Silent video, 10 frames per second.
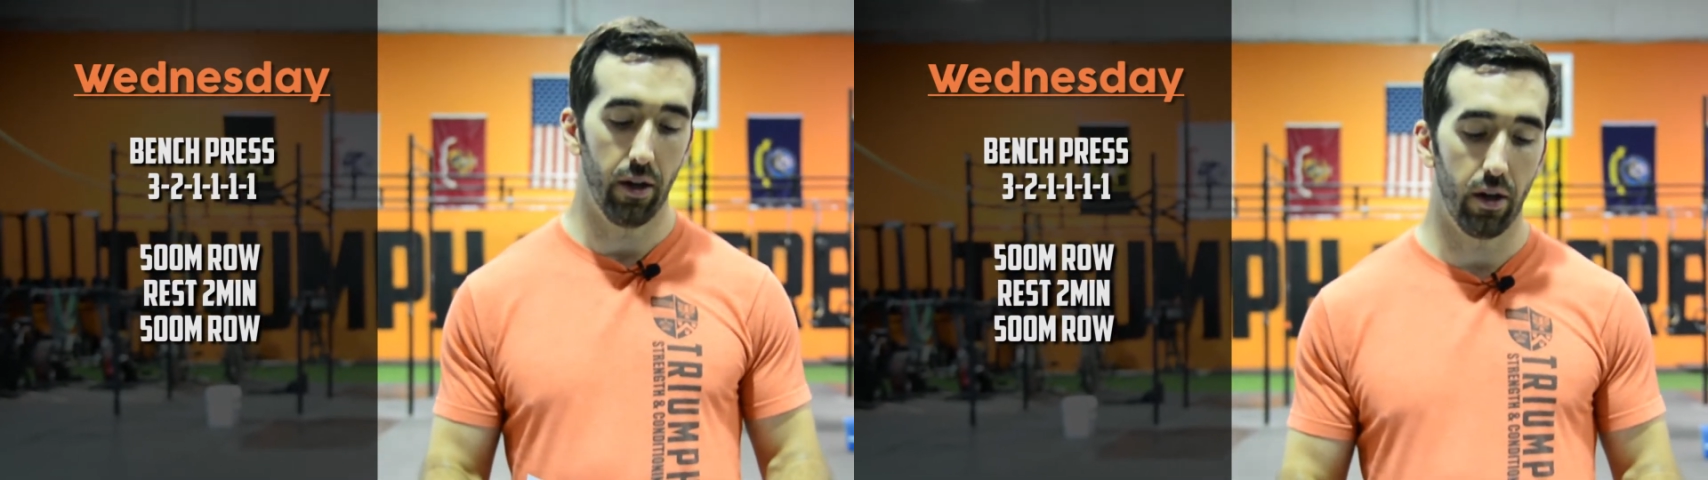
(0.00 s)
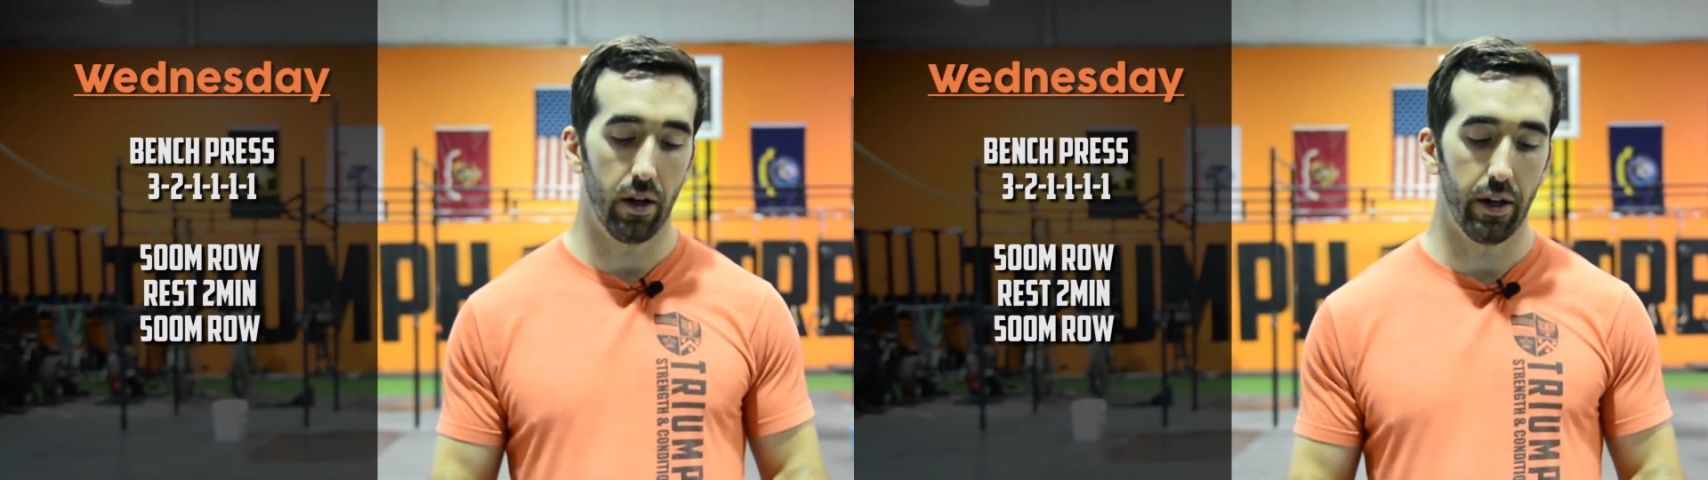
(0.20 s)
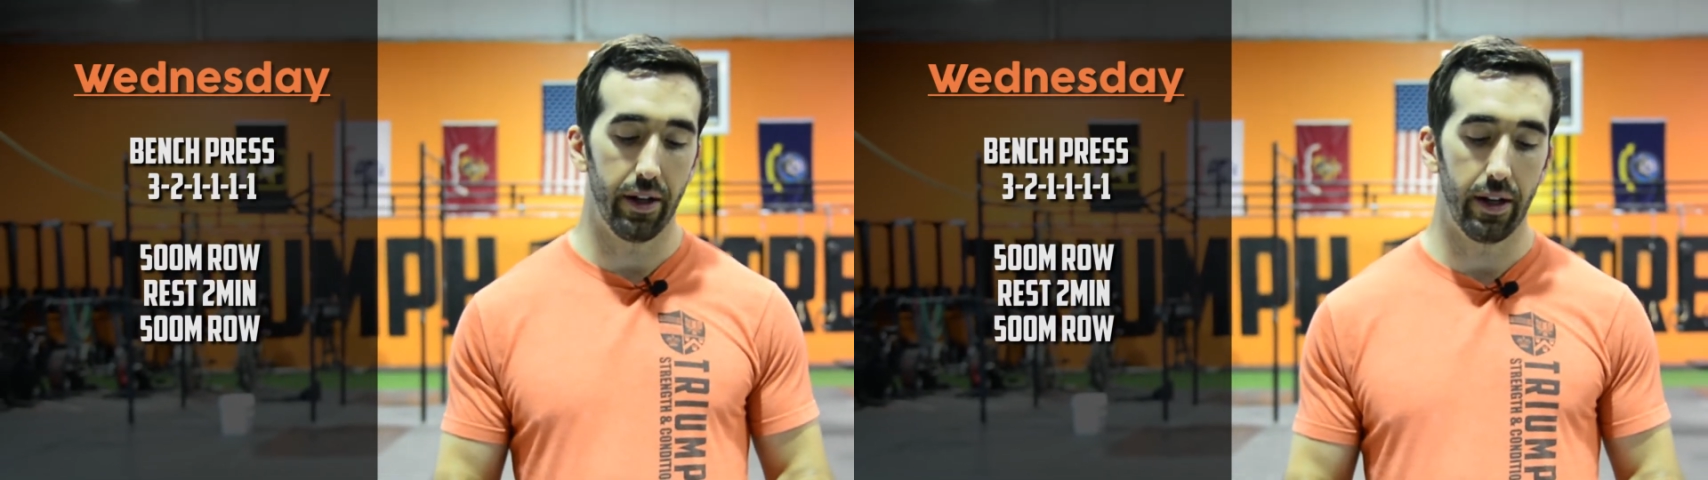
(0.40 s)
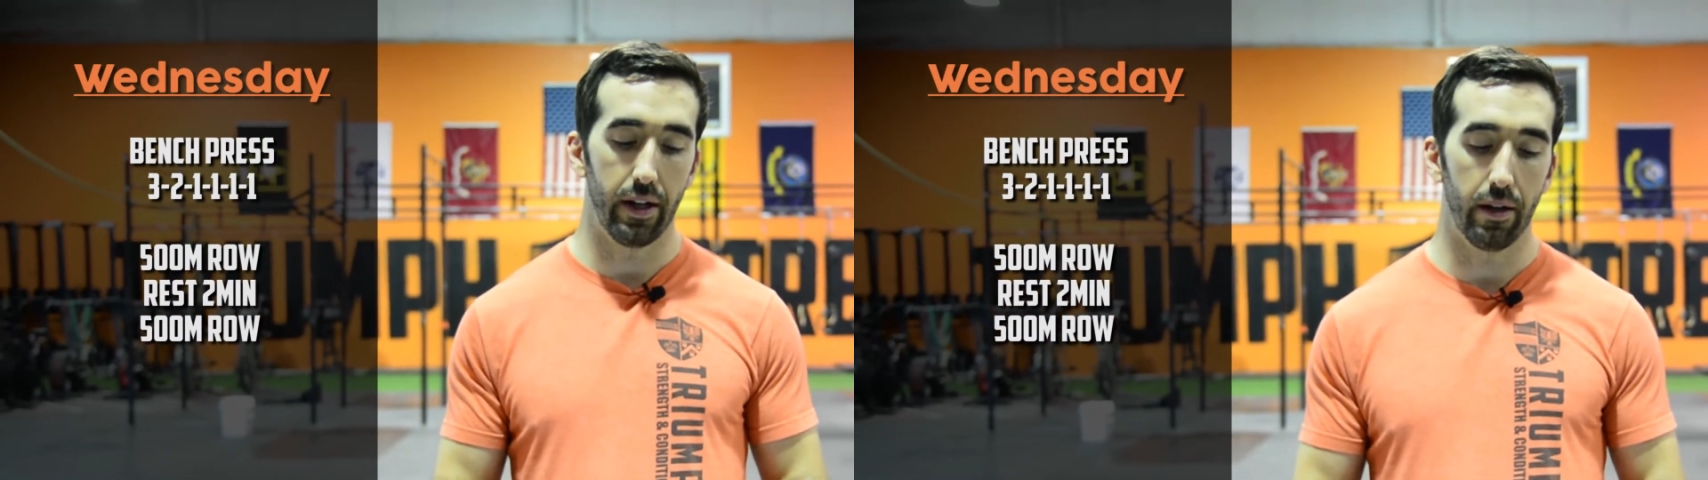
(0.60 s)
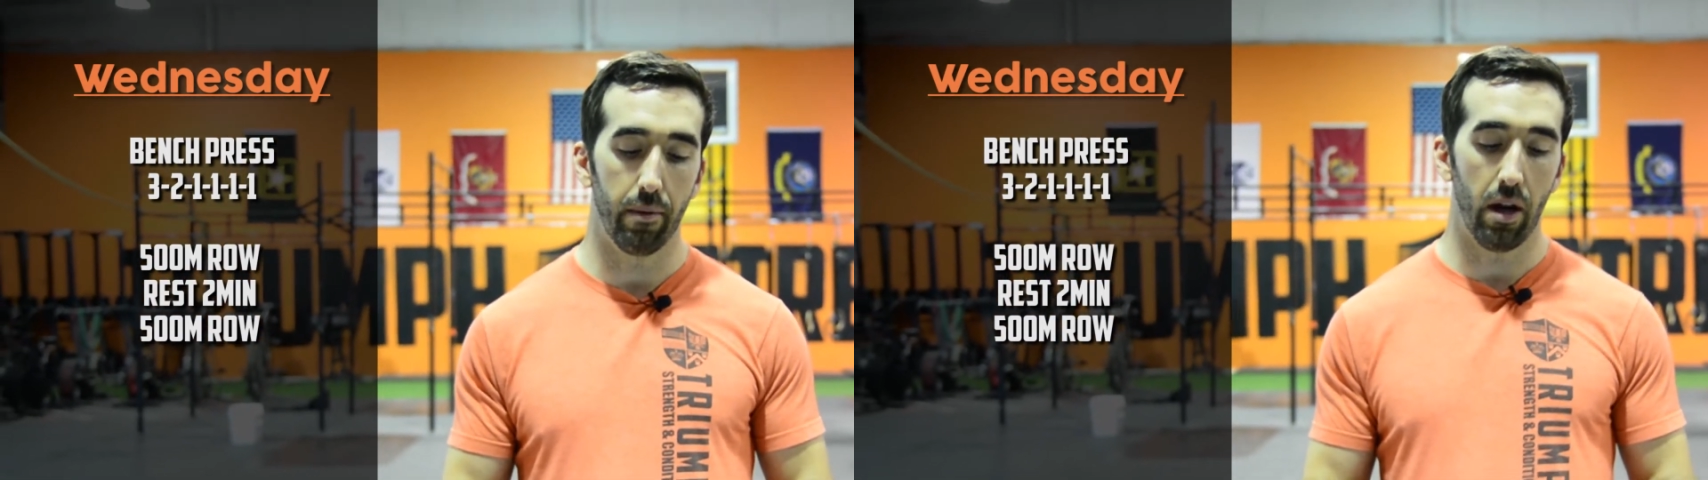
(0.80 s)
on
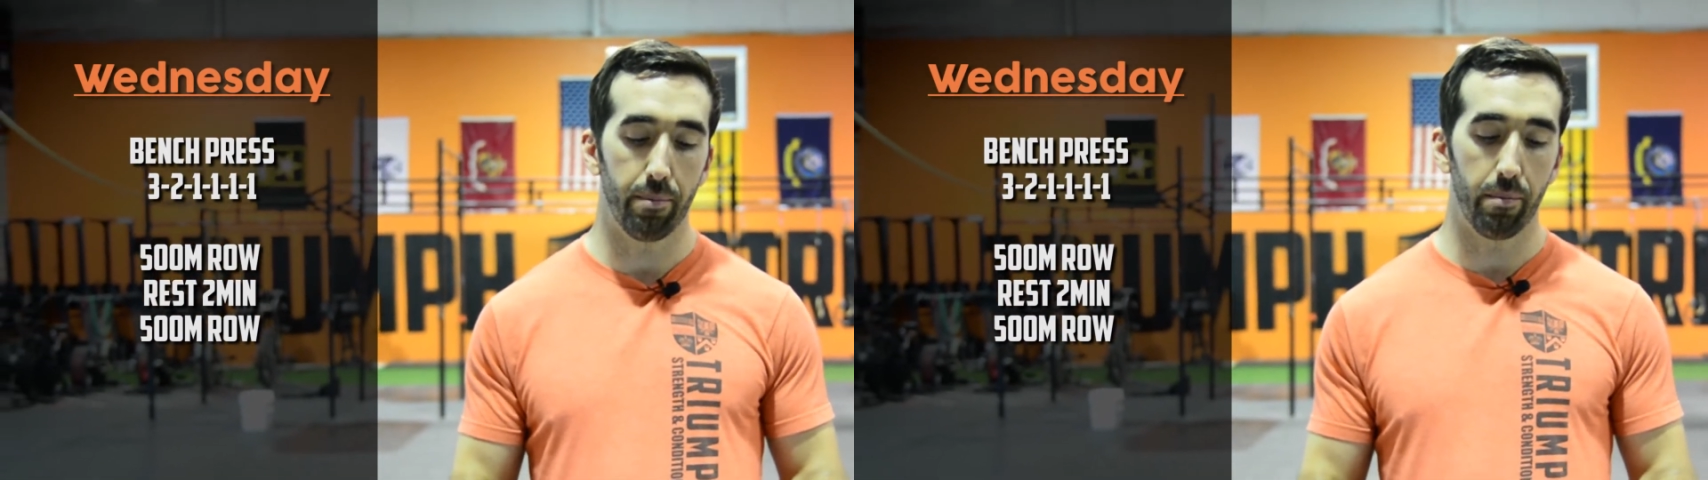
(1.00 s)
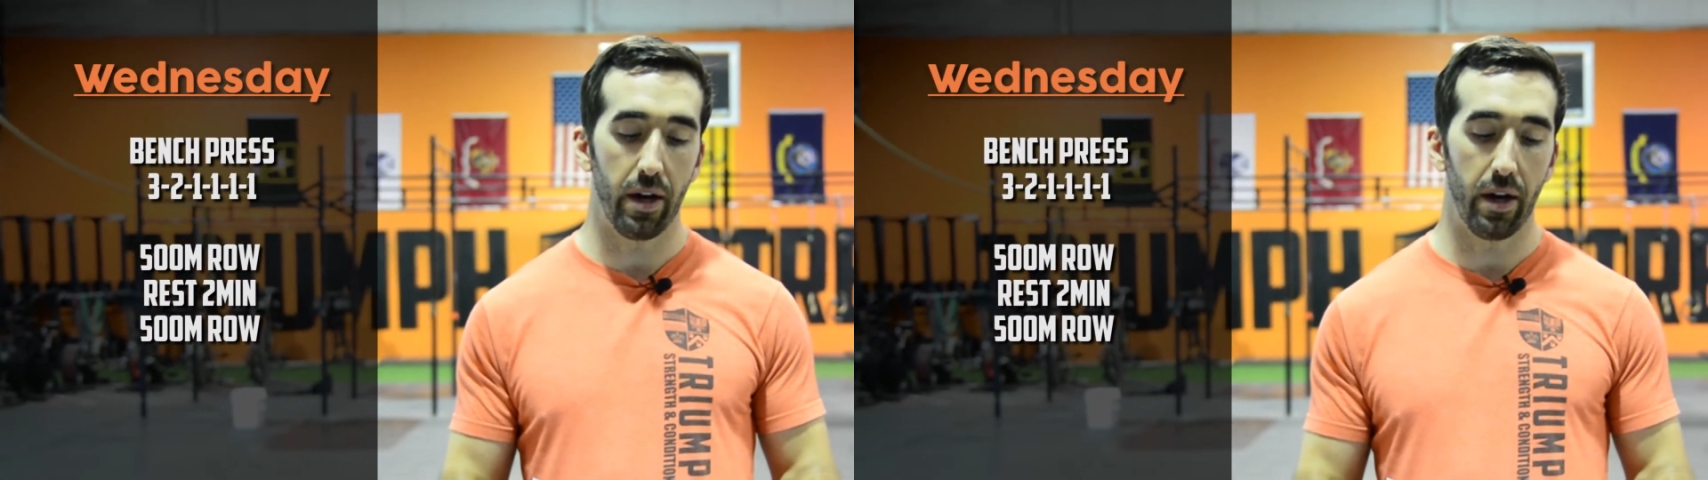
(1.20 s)
upper